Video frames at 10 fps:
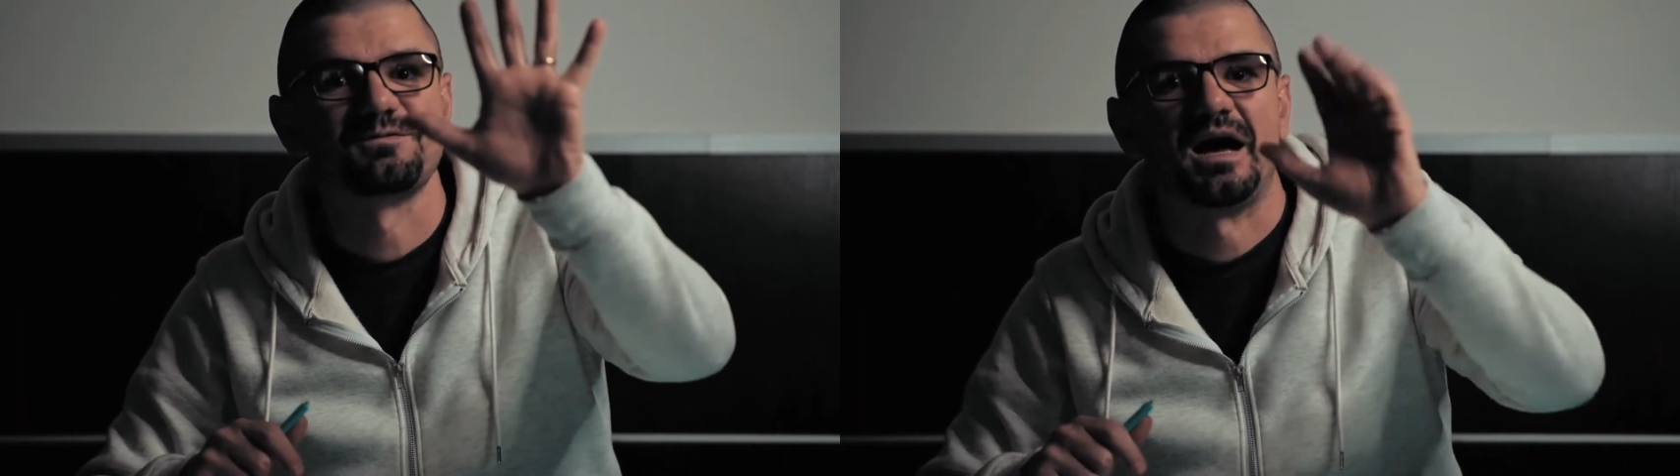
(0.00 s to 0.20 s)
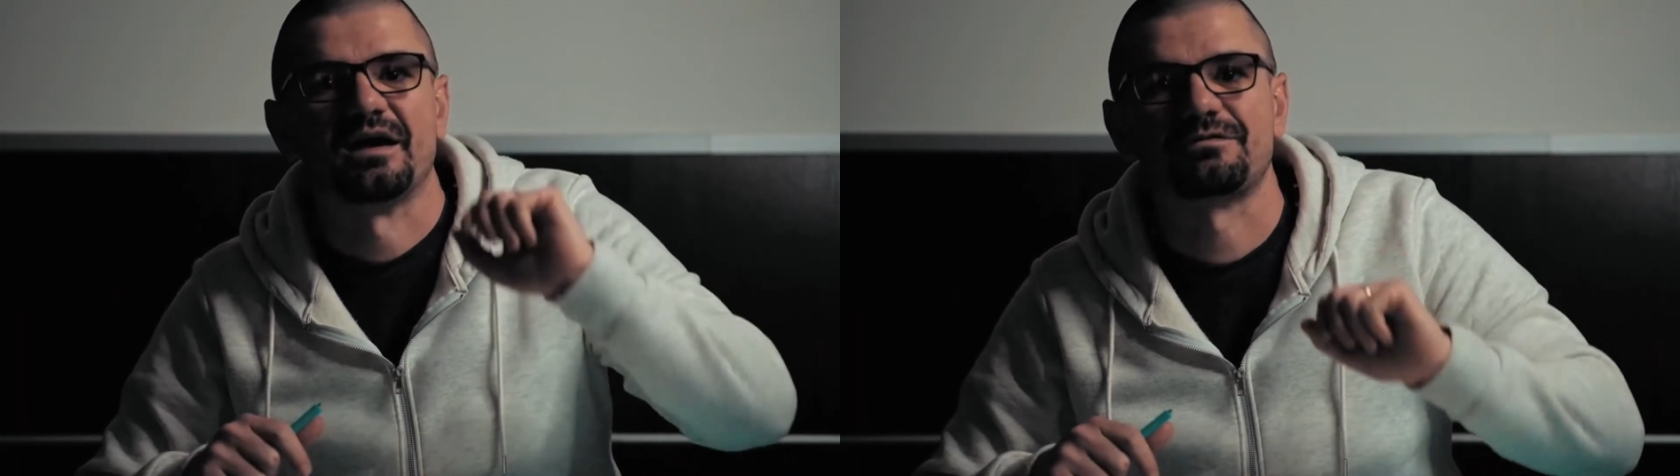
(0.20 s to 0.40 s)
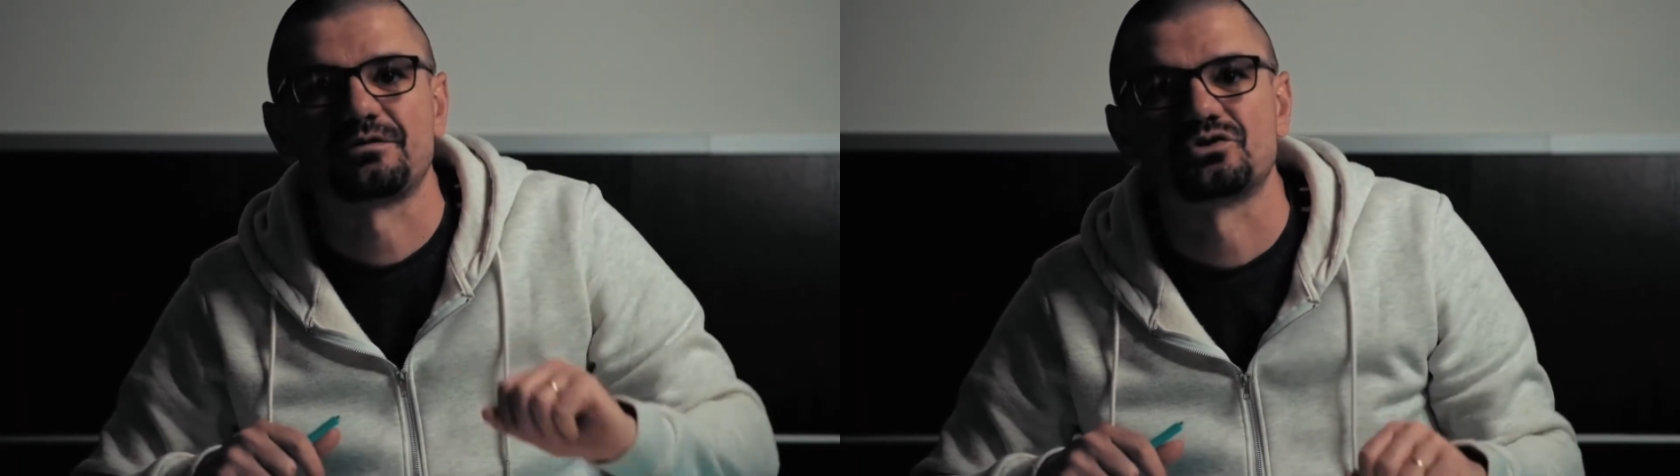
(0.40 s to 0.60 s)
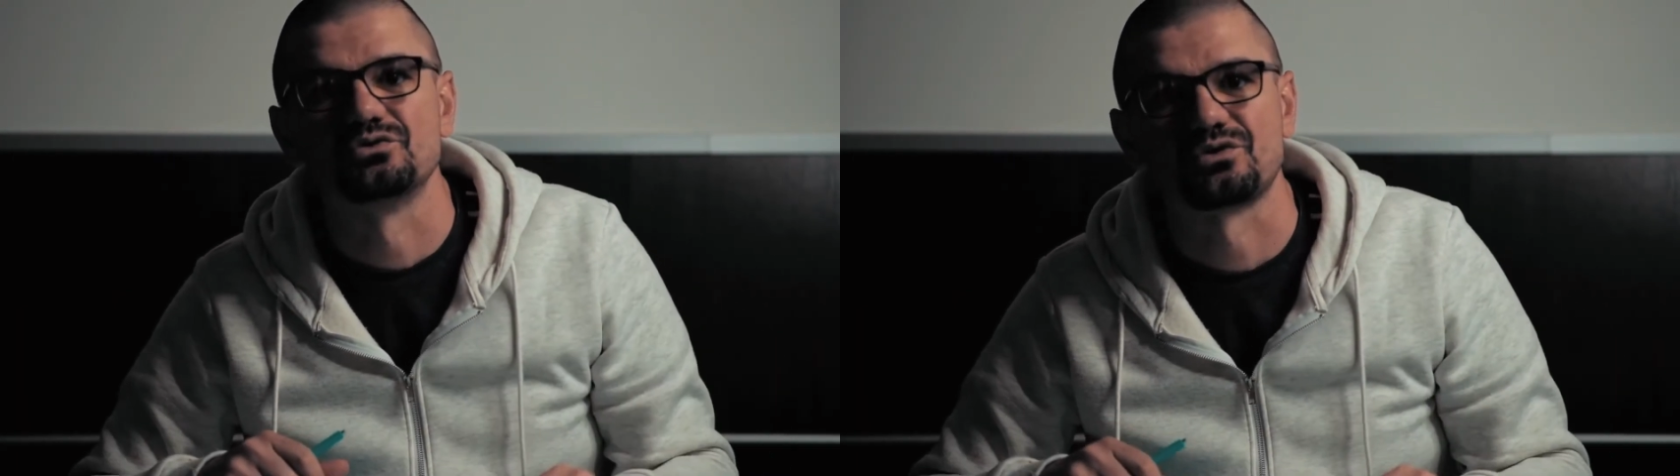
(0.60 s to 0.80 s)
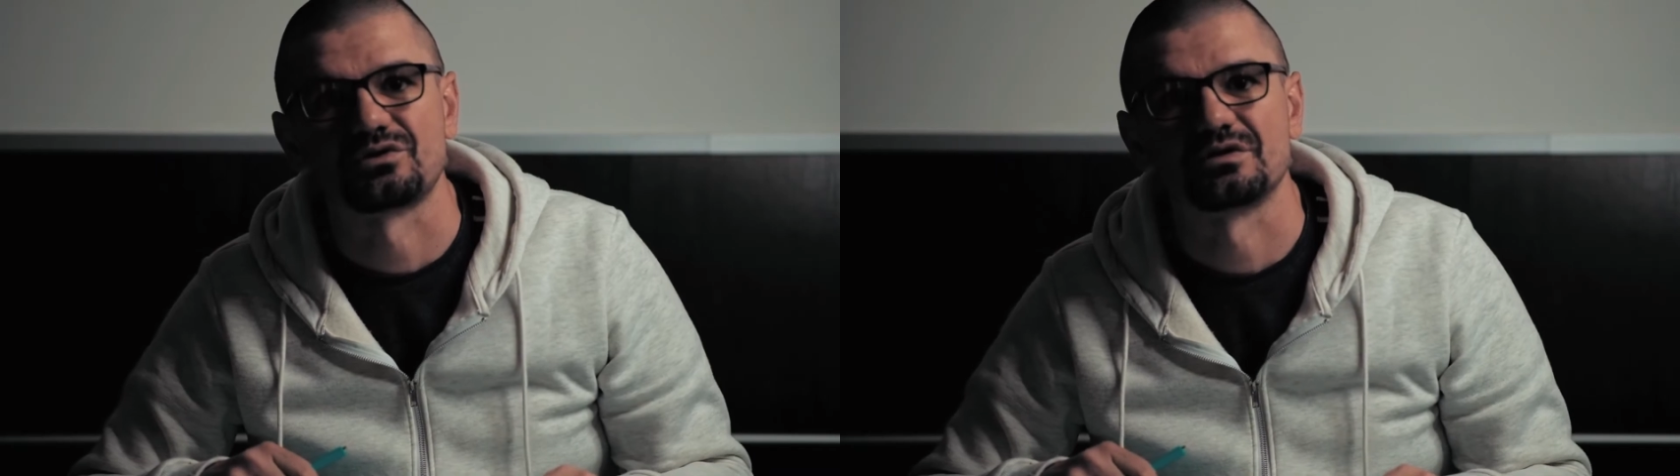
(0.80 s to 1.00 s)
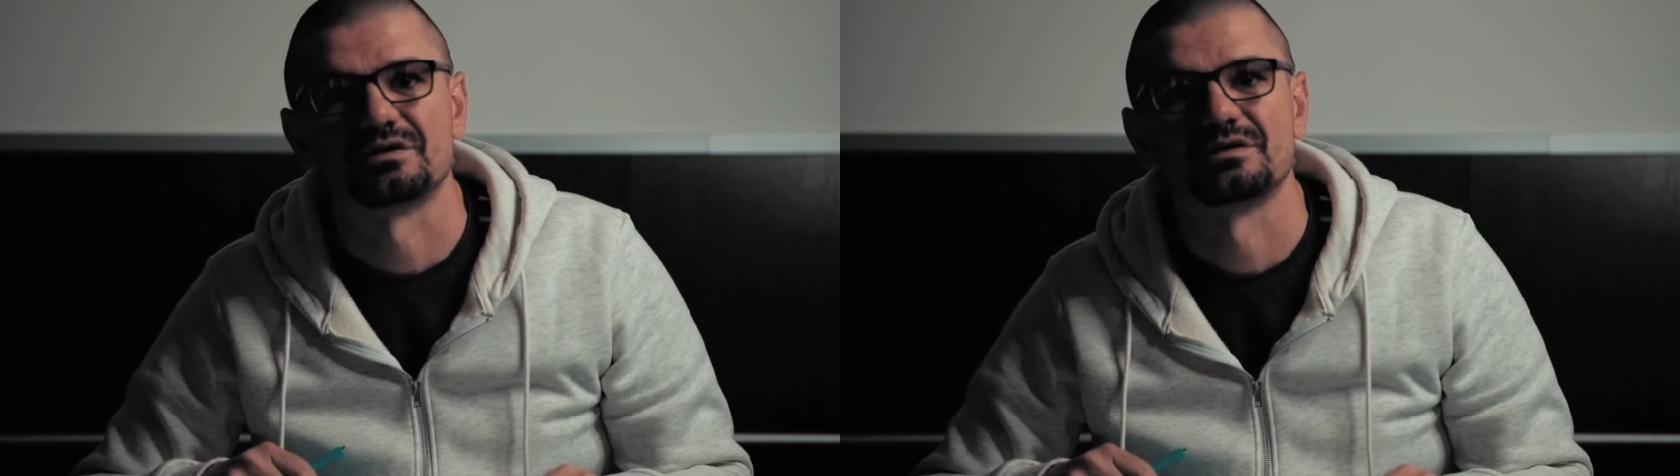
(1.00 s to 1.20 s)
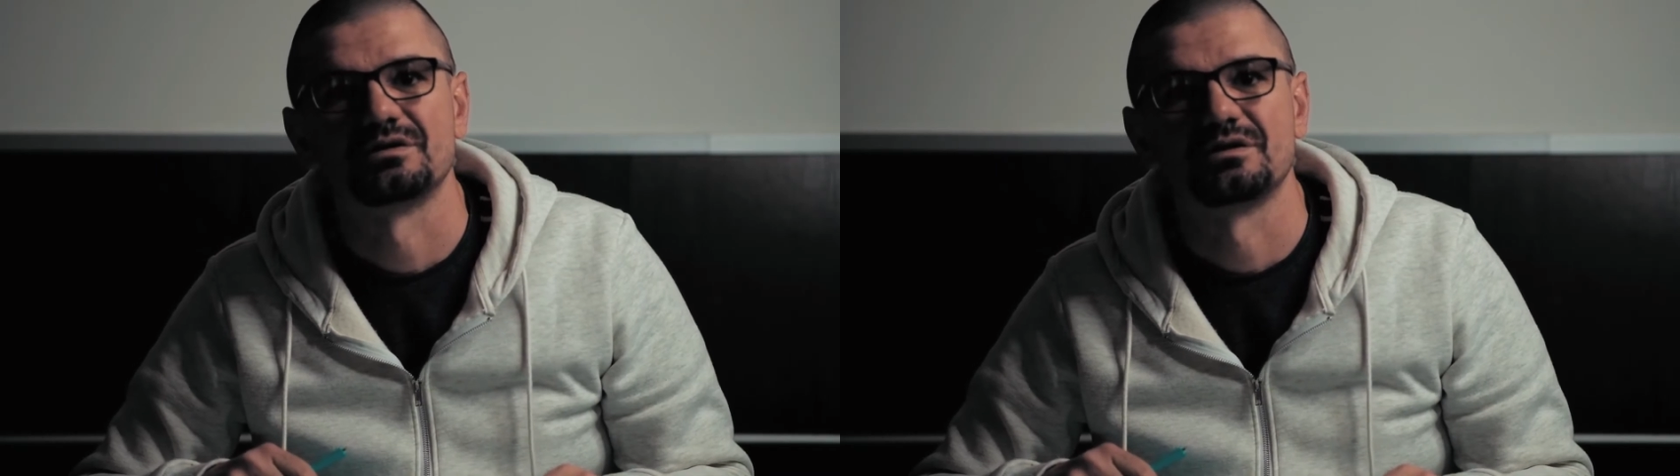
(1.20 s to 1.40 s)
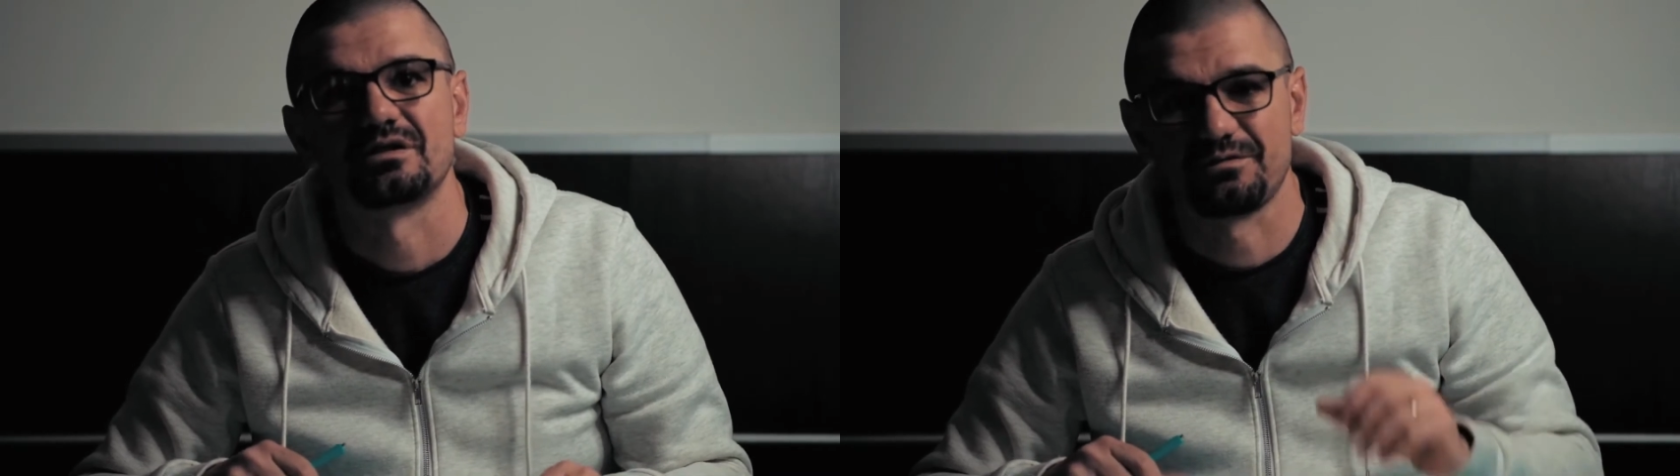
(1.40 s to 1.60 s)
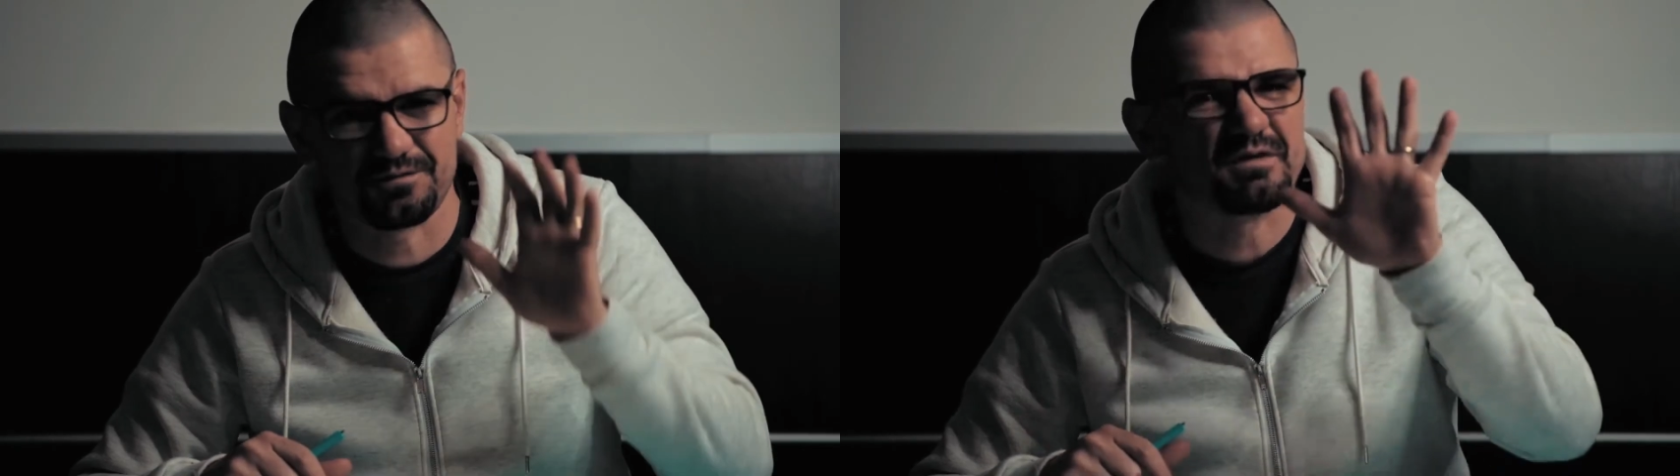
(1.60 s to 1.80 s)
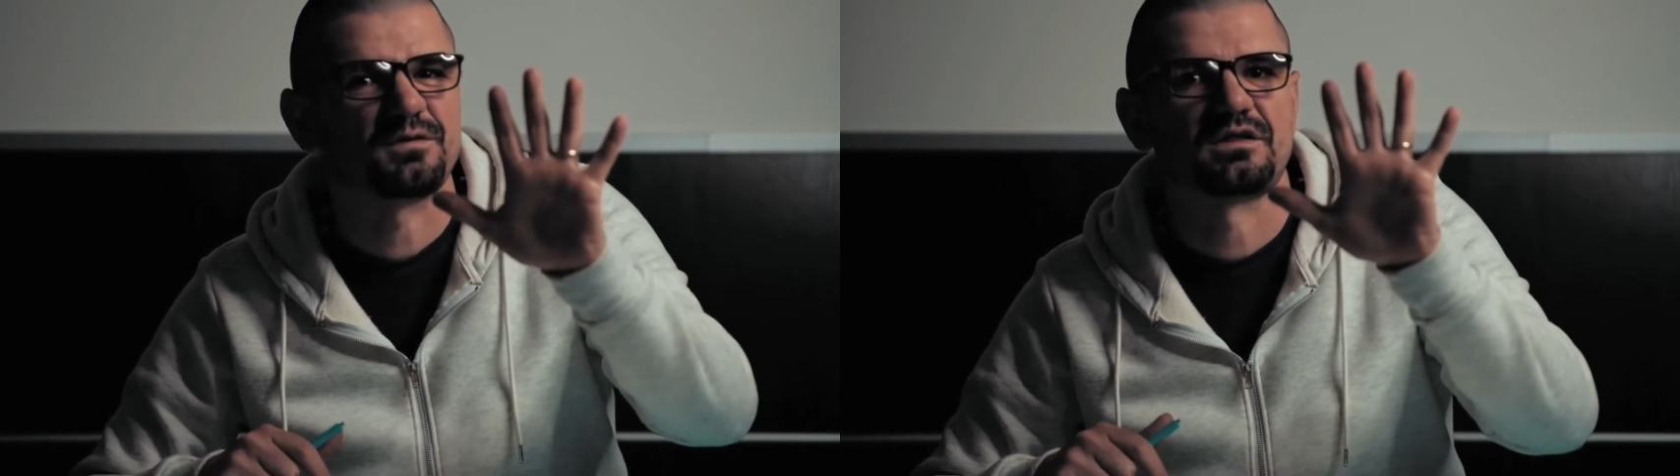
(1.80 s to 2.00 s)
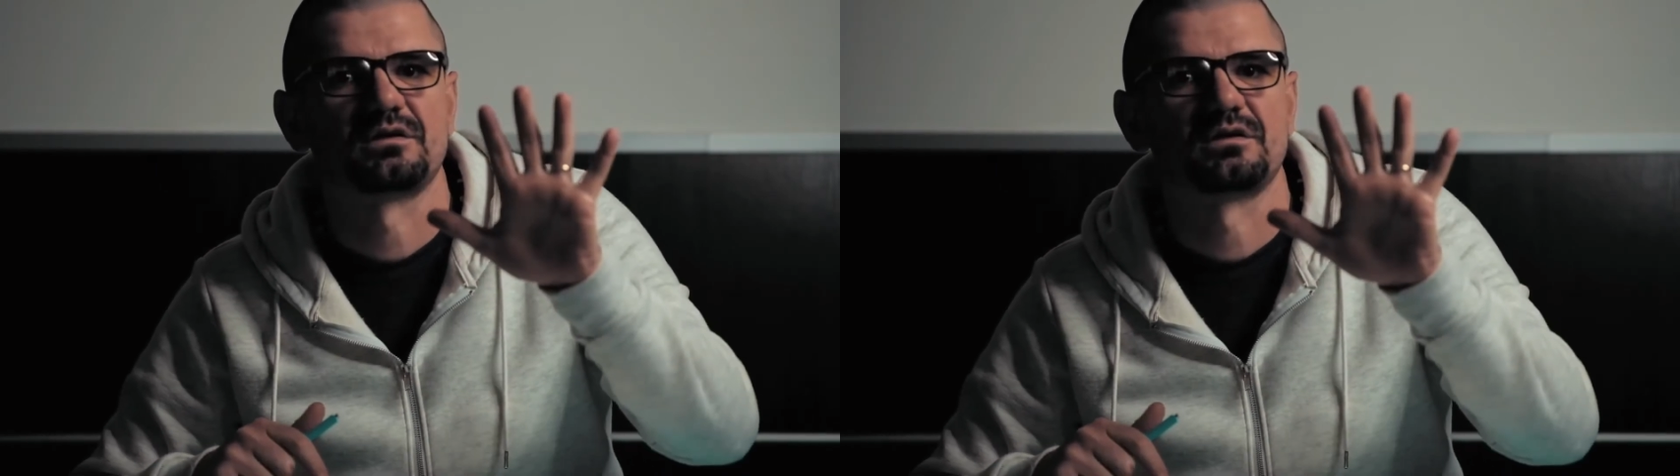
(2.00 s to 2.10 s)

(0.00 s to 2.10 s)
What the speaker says: fifth